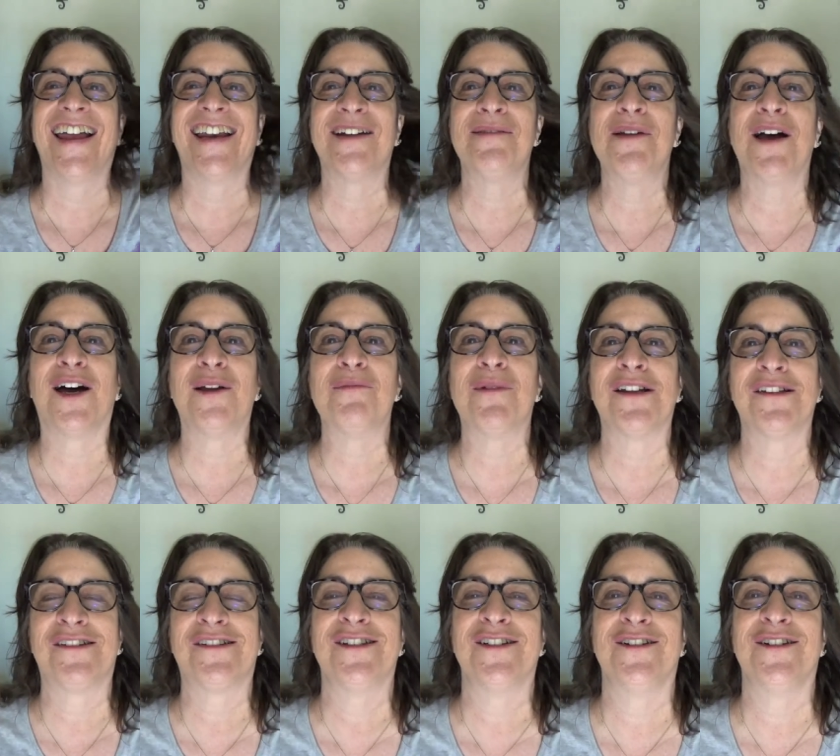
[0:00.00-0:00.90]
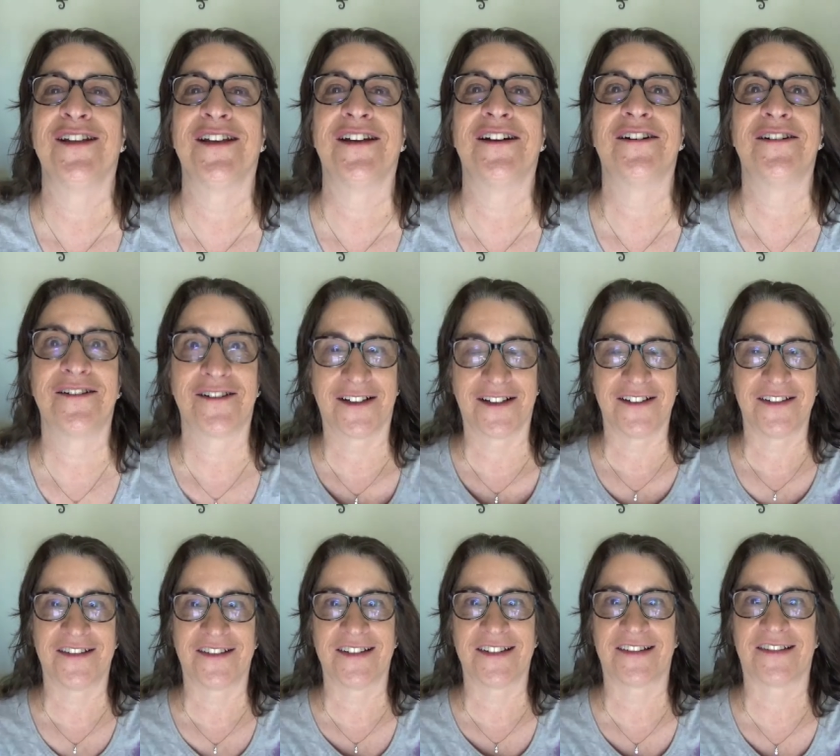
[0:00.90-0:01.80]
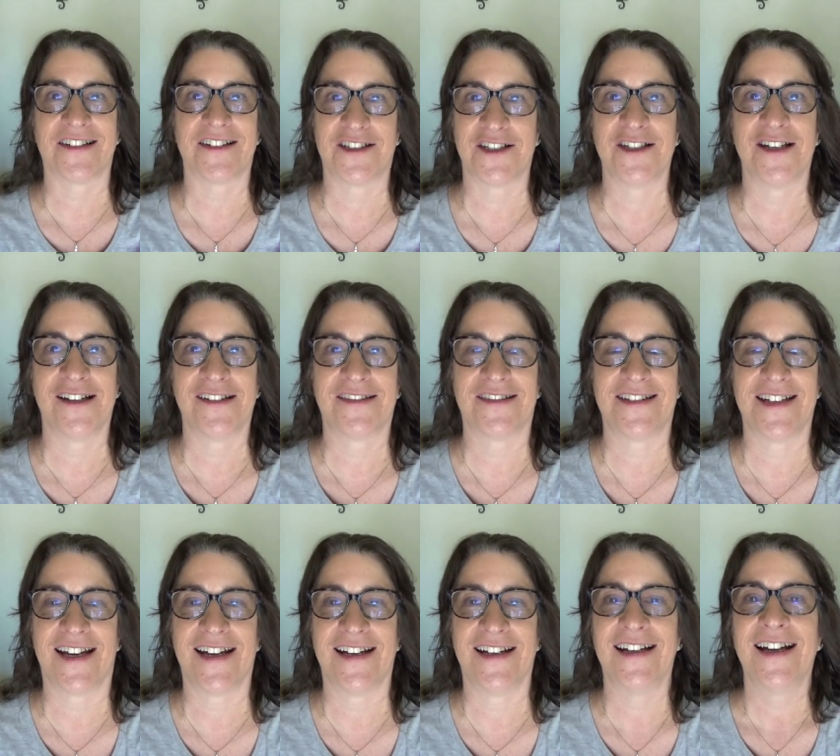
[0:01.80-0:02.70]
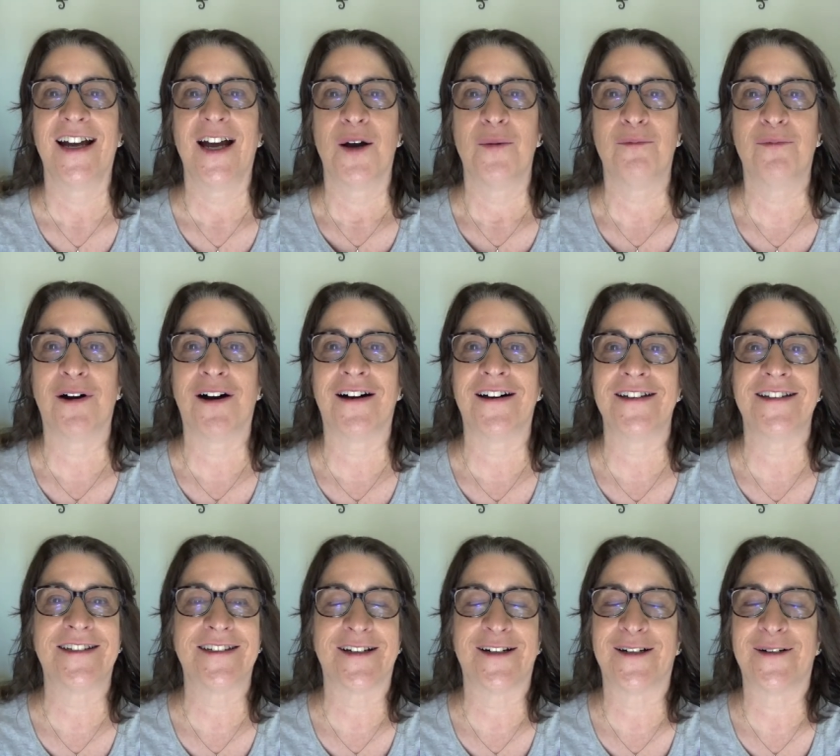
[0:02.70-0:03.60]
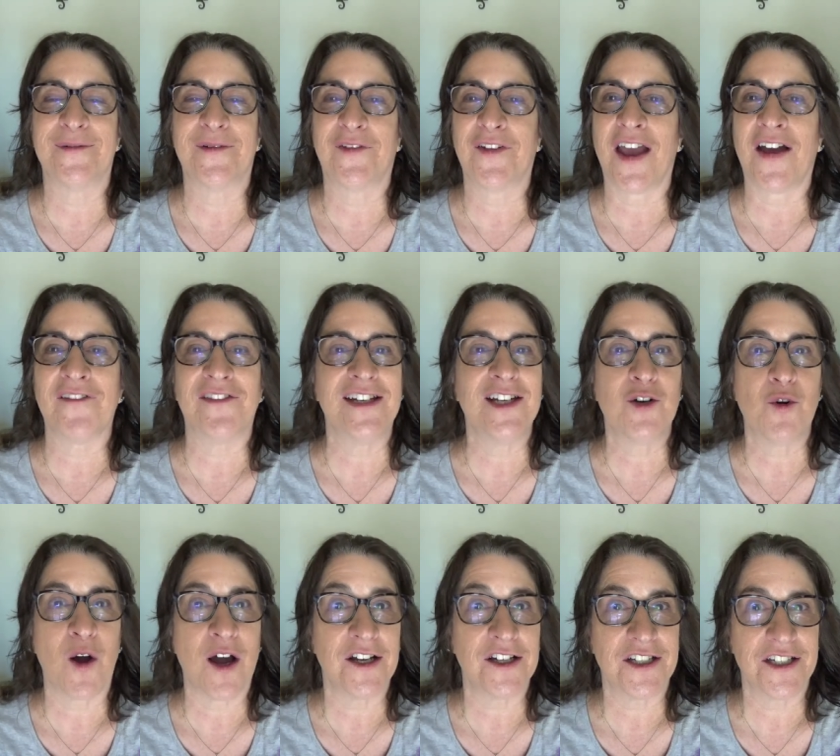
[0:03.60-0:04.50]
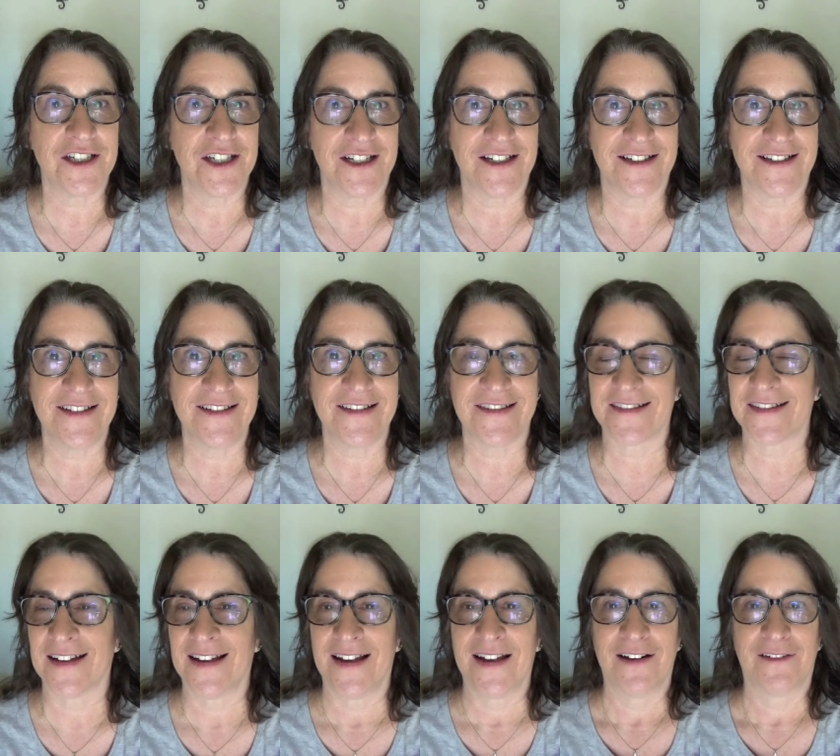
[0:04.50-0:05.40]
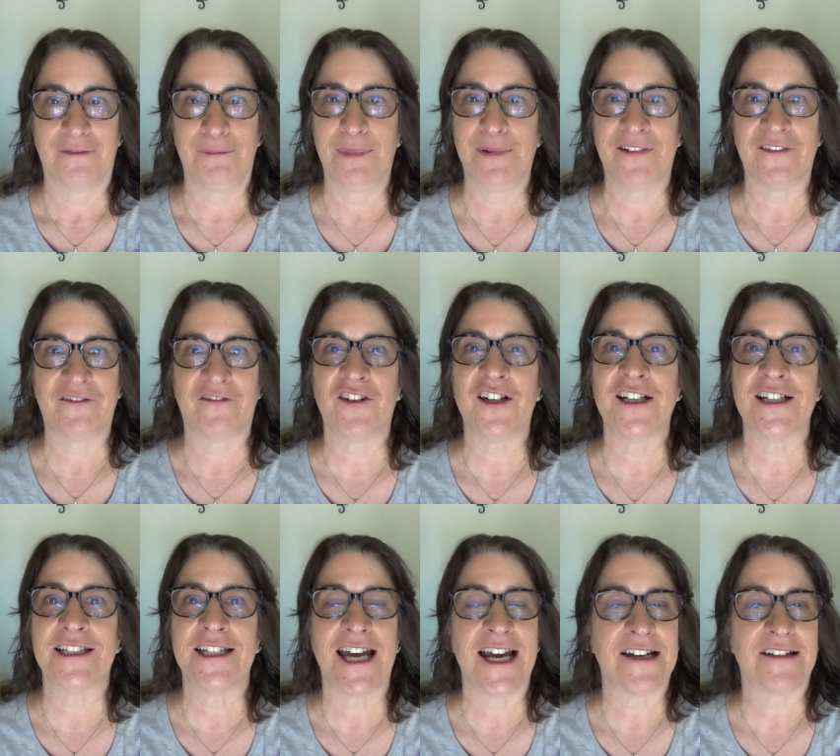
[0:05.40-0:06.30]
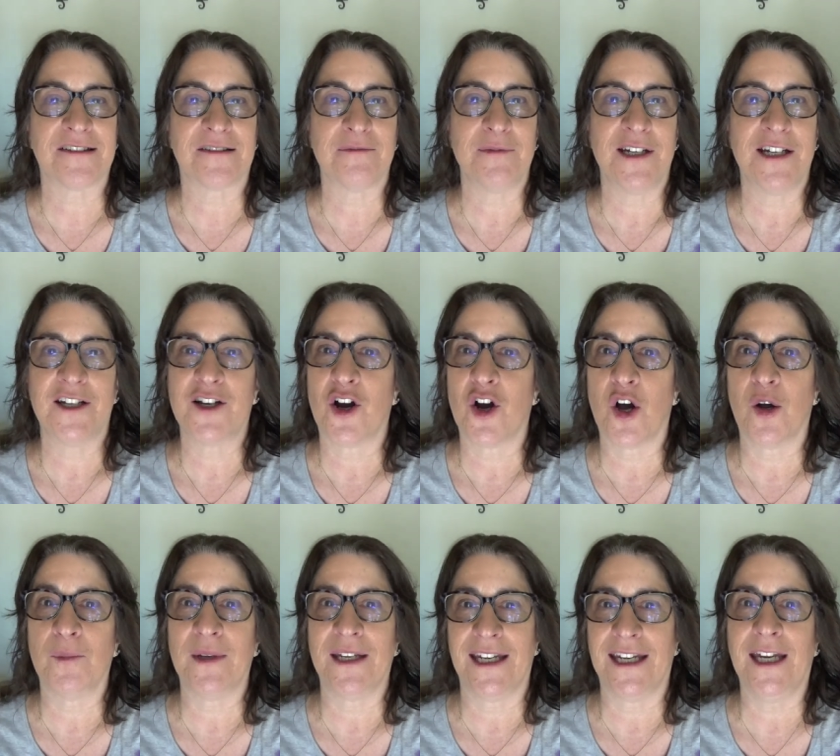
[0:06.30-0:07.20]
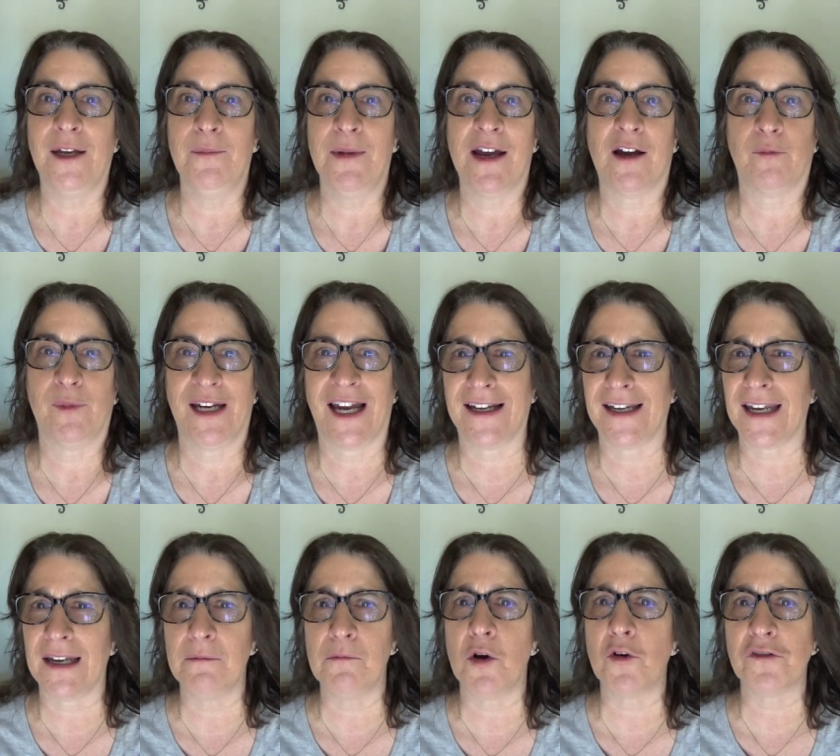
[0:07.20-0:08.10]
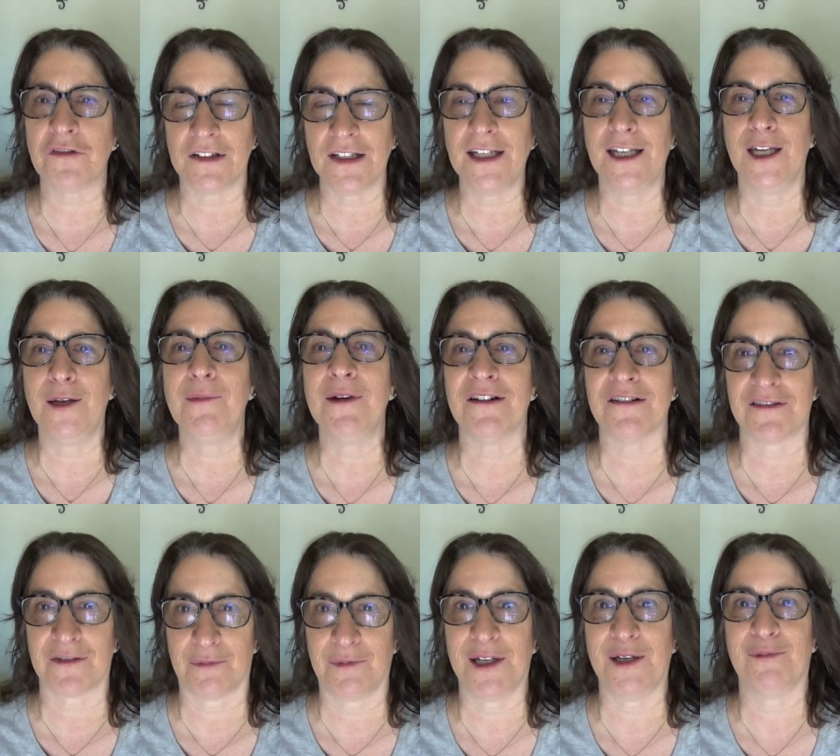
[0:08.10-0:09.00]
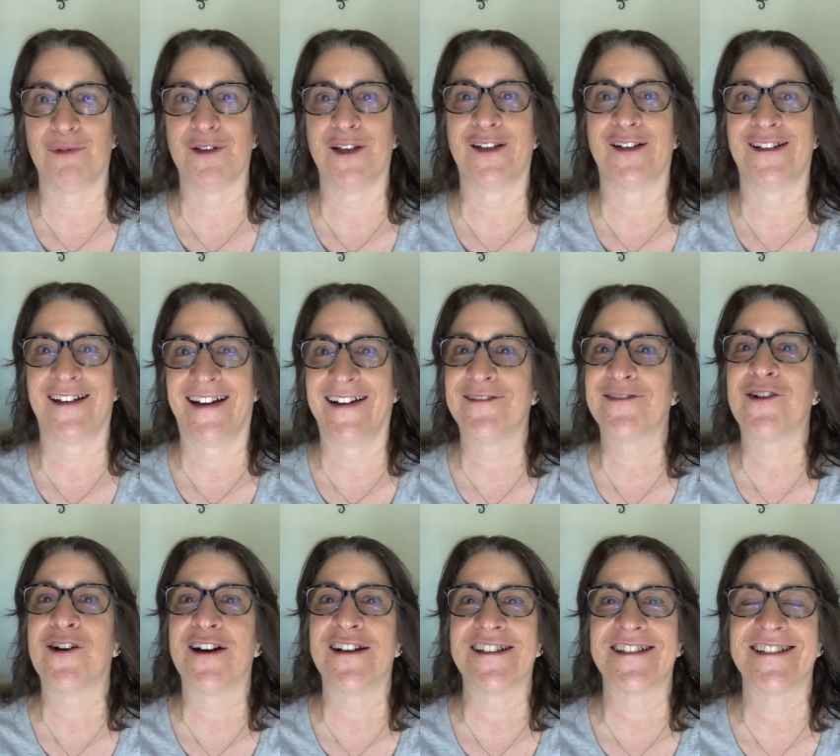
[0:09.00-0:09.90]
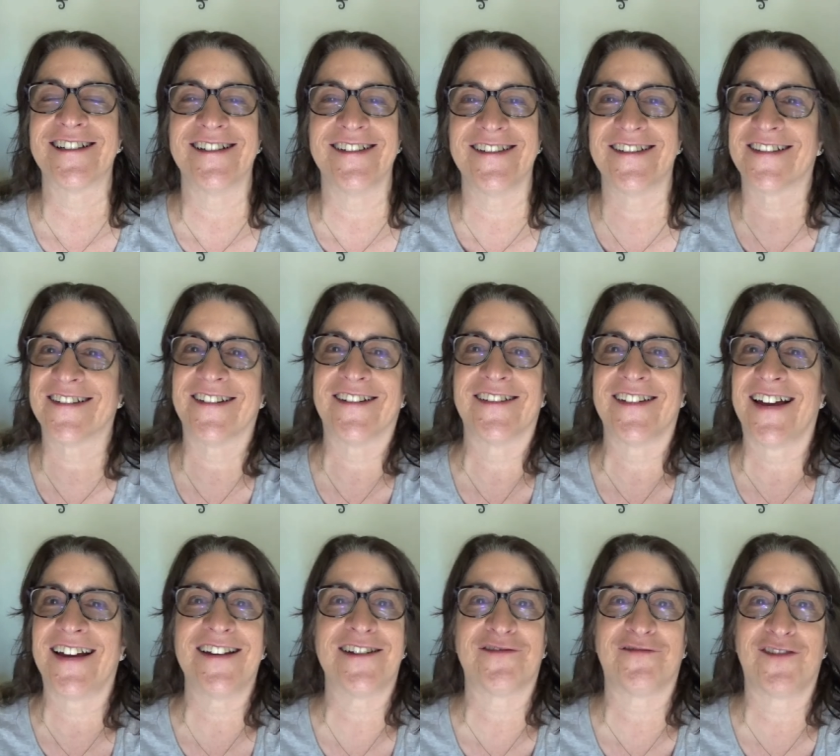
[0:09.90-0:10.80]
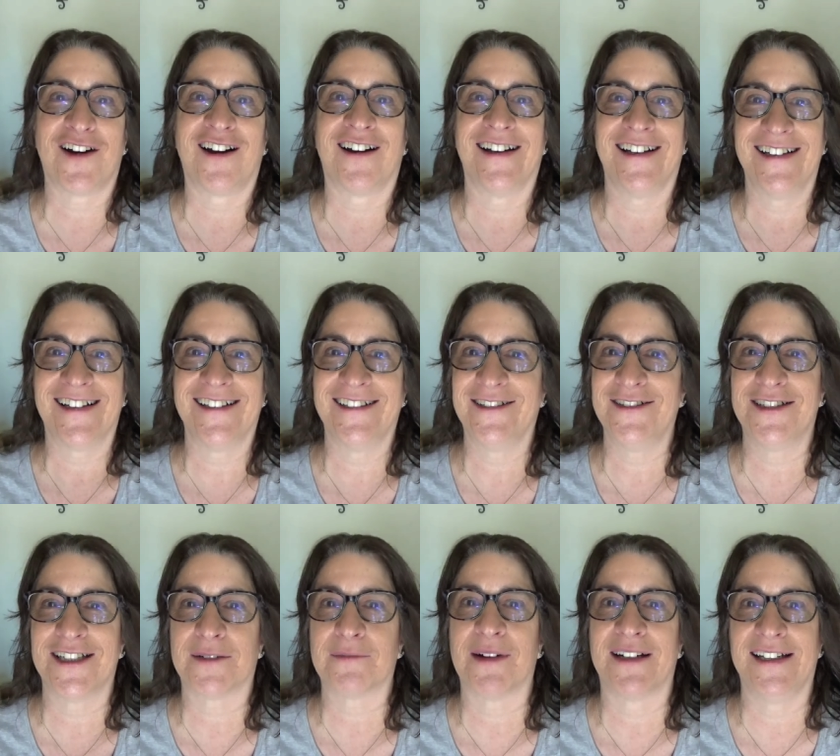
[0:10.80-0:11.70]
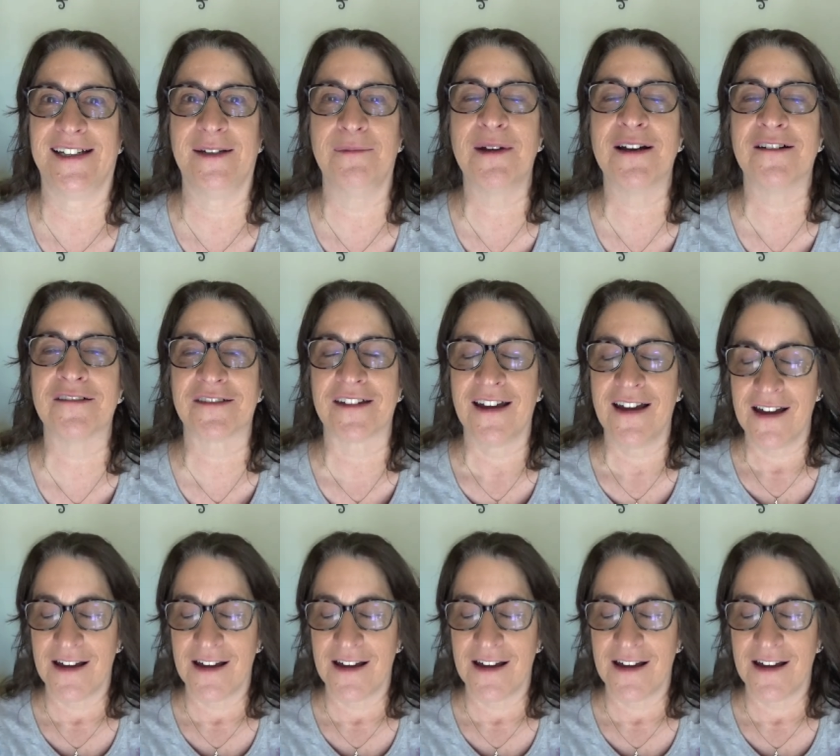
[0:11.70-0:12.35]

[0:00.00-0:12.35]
i'm not in my studio because it's such a nice day but um, if you have any questions feel free to text me, call me, email me. I get mostly emails from people that have questions, so that is fine. I do check my emails.